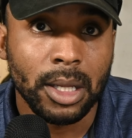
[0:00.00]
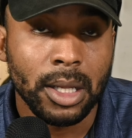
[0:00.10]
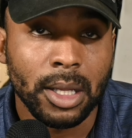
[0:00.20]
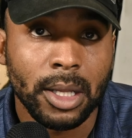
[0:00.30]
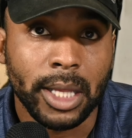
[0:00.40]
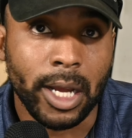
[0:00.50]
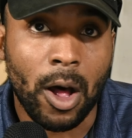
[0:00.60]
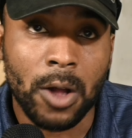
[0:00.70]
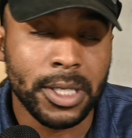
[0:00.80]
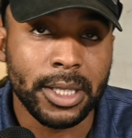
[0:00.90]
They all
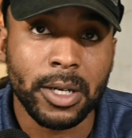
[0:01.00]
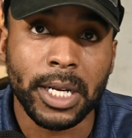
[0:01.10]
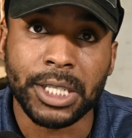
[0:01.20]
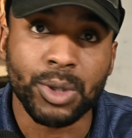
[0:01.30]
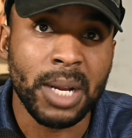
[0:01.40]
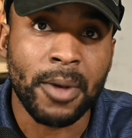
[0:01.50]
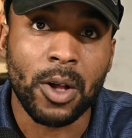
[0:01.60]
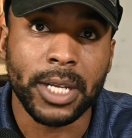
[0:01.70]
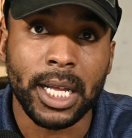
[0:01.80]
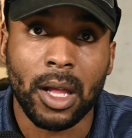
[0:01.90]
sit there and they stream all day
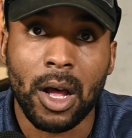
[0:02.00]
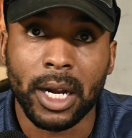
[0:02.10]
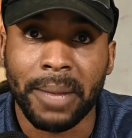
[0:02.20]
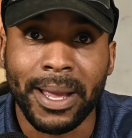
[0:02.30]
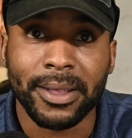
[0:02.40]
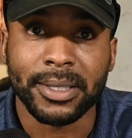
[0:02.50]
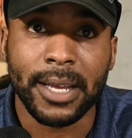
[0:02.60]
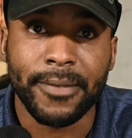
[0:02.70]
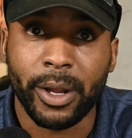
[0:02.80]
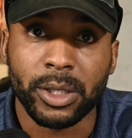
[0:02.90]
long and they make the same
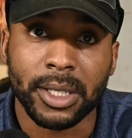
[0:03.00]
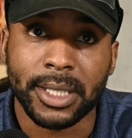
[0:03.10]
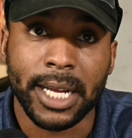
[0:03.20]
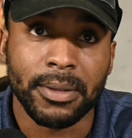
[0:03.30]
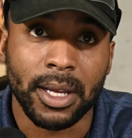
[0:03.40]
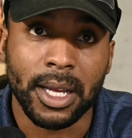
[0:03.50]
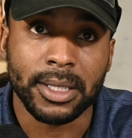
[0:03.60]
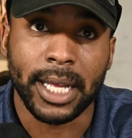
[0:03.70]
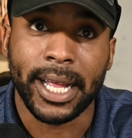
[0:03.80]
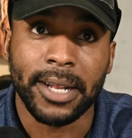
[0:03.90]
videos on the same things and
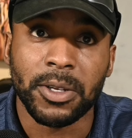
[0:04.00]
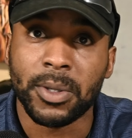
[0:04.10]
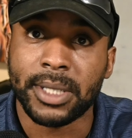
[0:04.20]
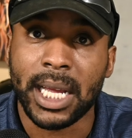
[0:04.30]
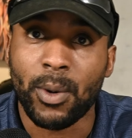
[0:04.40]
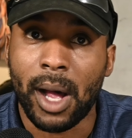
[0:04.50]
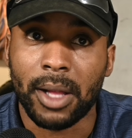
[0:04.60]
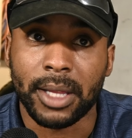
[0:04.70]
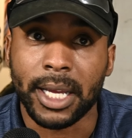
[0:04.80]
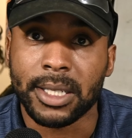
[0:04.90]
they do the same wild
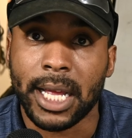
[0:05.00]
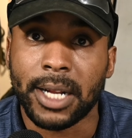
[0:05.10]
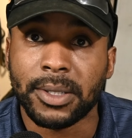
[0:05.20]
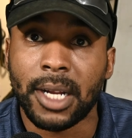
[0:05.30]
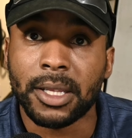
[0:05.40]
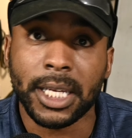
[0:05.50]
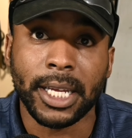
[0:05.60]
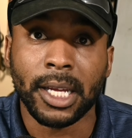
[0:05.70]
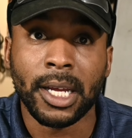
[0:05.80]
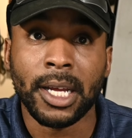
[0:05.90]
things and there's nothing
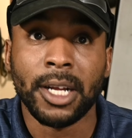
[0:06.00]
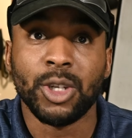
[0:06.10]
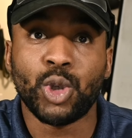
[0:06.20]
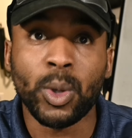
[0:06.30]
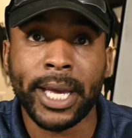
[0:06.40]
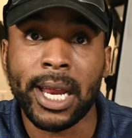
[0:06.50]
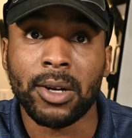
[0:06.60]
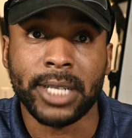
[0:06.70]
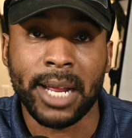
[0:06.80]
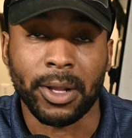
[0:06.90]
truly
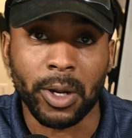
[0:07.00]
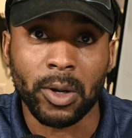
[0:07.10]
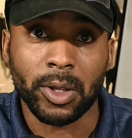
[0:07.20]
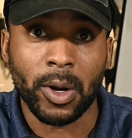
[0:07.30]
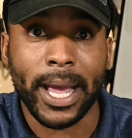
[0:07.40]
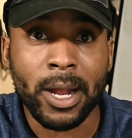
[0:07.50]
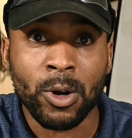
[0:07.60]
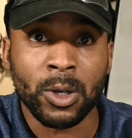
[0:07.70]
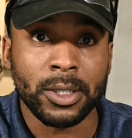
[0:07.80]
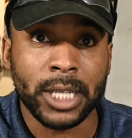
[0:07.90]
entertaining. They're they're
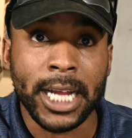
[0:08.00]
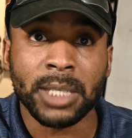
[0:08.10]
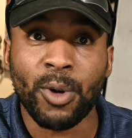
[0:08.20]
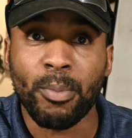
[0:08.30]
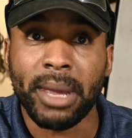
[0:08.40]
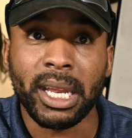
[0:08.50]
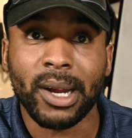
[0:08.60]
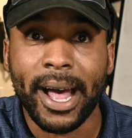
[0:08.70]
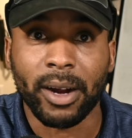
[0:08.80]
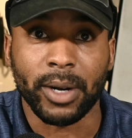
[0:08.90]
interchangeable
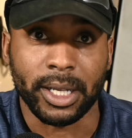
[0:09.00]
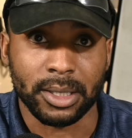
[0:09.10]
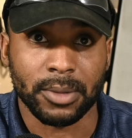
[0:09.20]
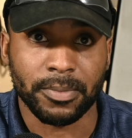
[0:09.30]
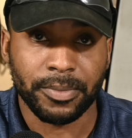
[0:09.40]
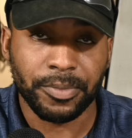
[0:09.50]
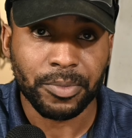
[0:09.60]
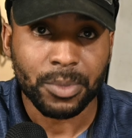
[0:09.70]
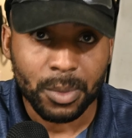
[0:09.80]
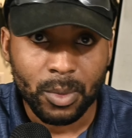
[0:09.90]
mediocrities
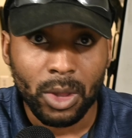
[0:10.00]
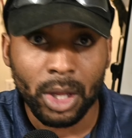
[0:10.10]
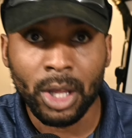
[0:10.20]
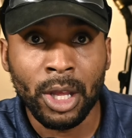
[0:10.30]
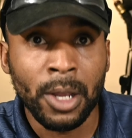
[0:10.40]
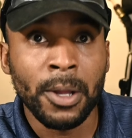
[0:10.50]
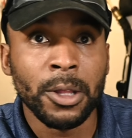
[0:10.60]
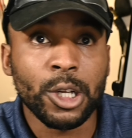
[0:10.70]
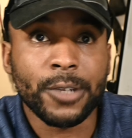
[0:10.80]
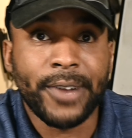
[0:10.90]

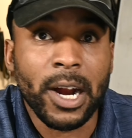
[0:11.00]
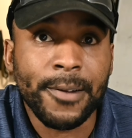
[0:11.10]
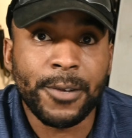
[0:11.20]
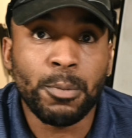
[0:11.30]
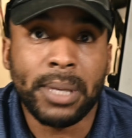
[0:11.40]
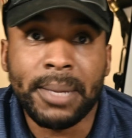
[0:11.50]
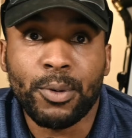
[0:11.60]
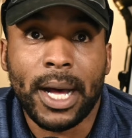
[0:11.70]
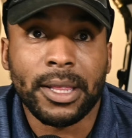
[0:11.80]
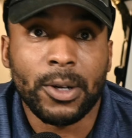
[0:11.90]
there's very few people
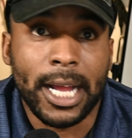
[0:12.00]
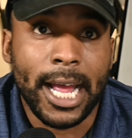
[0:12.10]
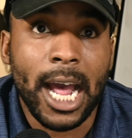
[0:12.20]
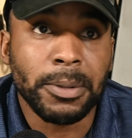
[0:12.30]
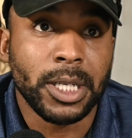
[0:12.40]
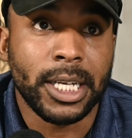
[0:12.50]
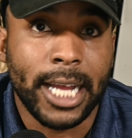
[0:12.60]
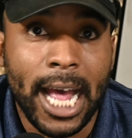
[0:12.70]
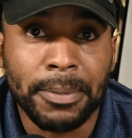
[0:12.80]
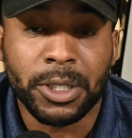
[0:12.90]
out there that actually
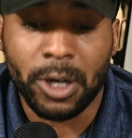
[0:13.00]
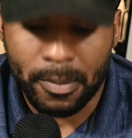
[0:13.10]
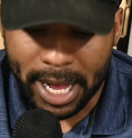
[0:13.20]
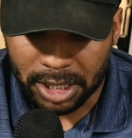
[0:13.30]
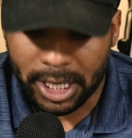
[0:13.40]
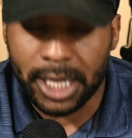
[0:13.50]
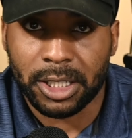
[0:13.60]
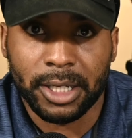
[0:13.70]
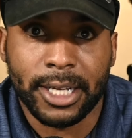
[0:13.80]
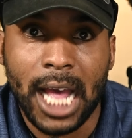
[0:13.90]
capture your imagination,
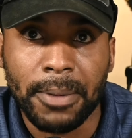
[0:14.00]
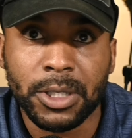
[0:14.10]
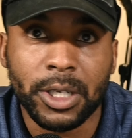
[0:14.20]
capture your